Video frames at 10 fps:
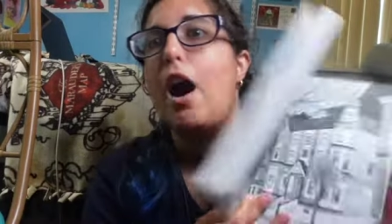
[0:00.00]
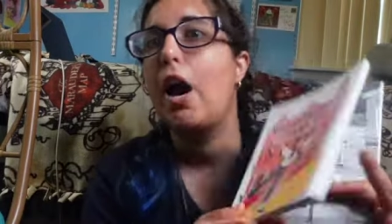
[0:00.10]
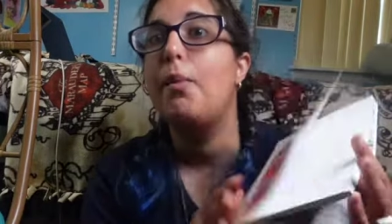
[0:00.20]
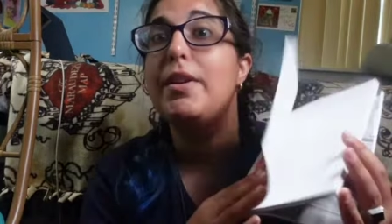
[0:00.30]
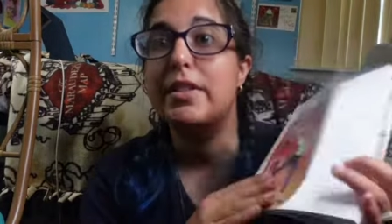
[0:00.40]

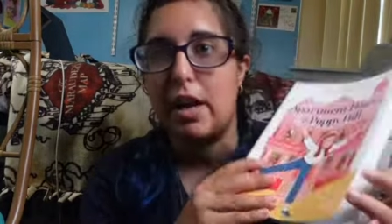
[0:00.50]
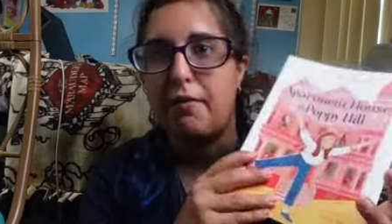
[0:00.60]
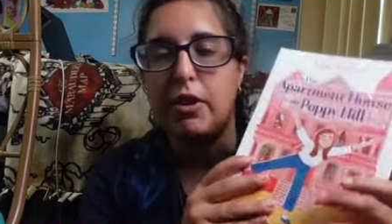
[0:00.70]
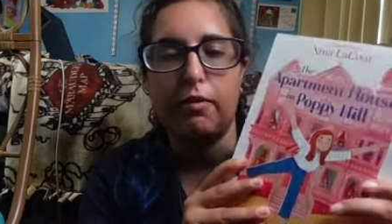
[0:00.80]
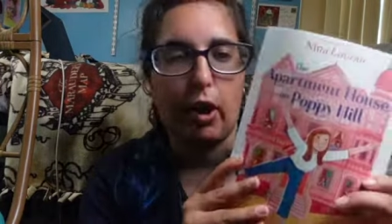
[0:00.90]
I would
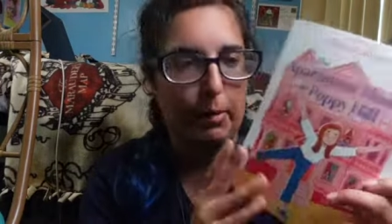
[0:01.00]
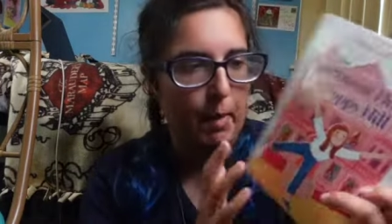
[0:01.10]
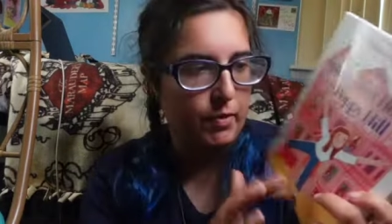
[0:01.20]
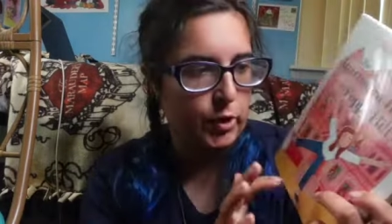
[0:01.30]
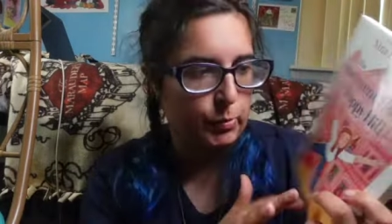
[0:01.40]
definitely
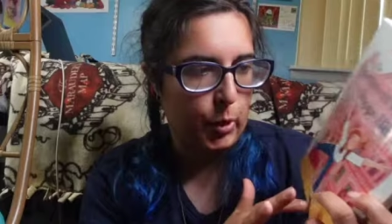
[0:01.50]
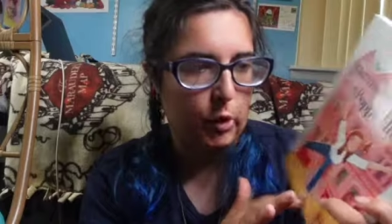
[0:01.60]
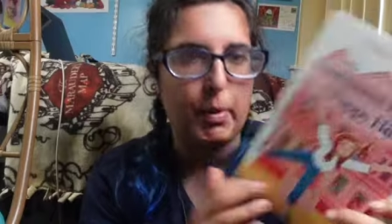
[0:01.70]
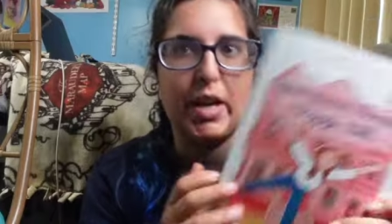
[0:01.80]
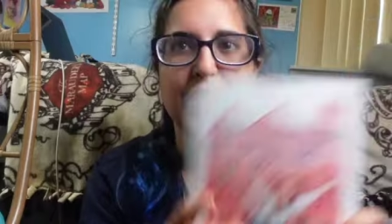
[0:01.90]
recommend this
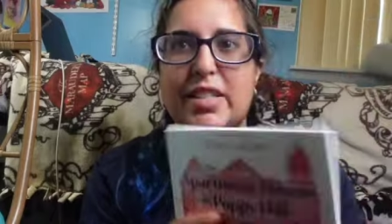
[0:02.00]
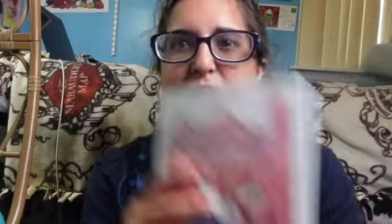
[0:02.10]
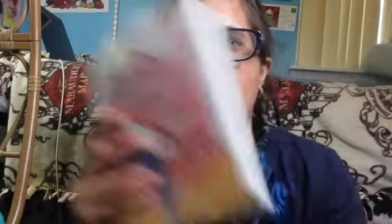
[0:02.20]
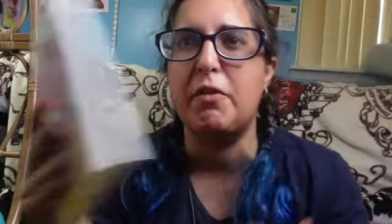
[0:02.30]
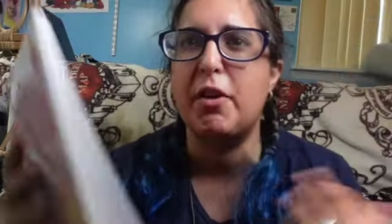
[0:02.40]
book because it's
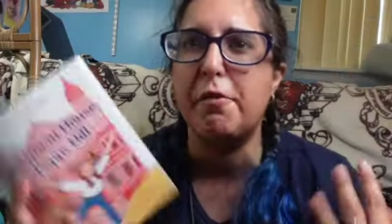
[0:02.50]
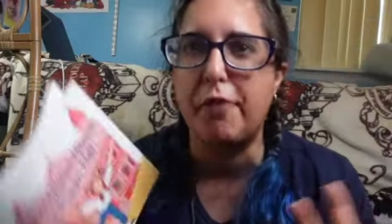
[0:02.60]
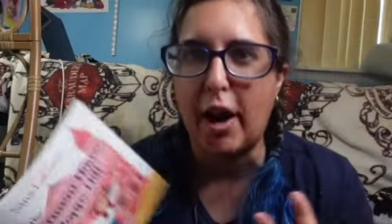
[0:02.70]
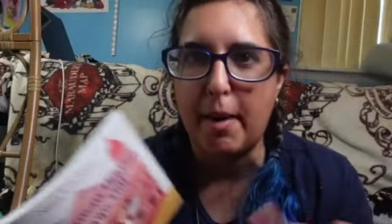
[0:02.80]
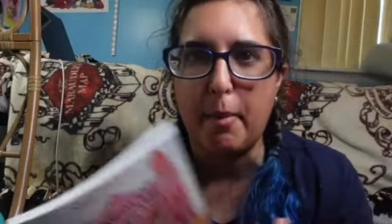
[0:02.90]
very, very
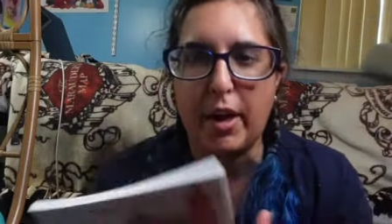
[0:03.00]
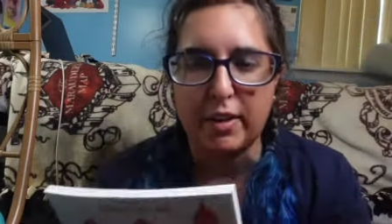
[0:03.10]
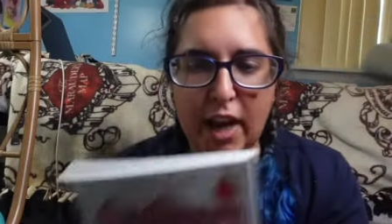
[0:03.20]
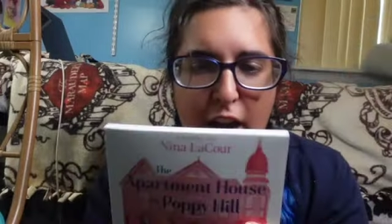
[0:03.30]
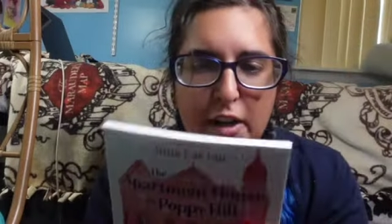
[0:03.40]
vibe
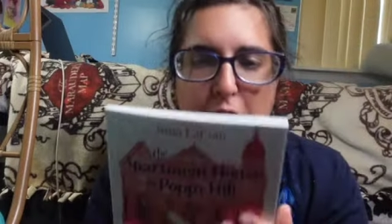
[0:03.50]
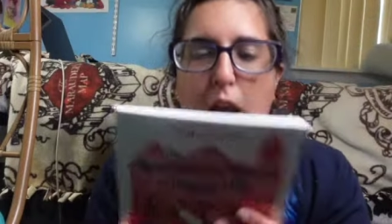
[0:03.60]
like that.